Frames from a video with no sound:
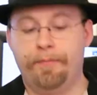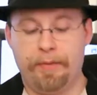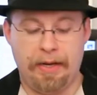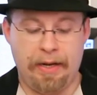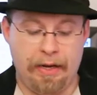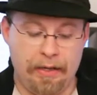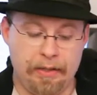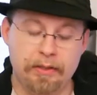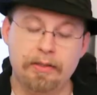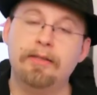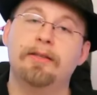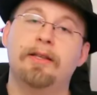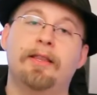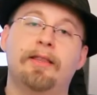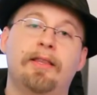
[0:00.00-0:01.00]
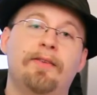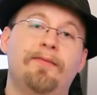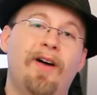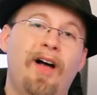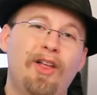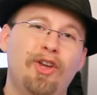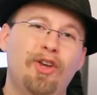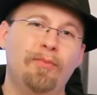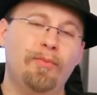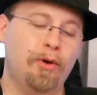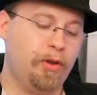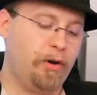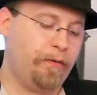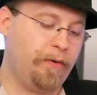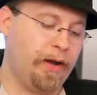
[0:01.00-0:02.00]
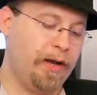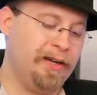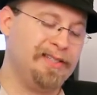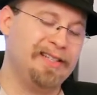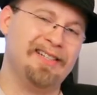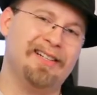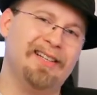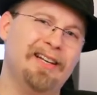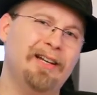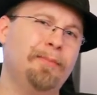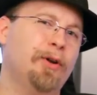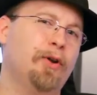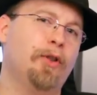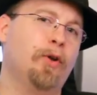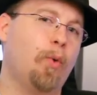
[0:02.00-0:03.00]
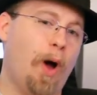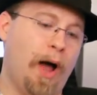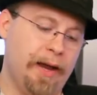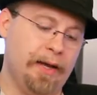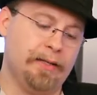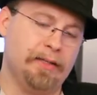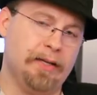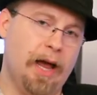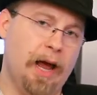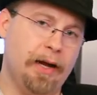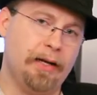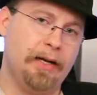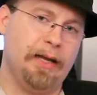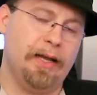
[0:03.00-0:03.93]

is that the volume on the device is a little bit on the quiet side.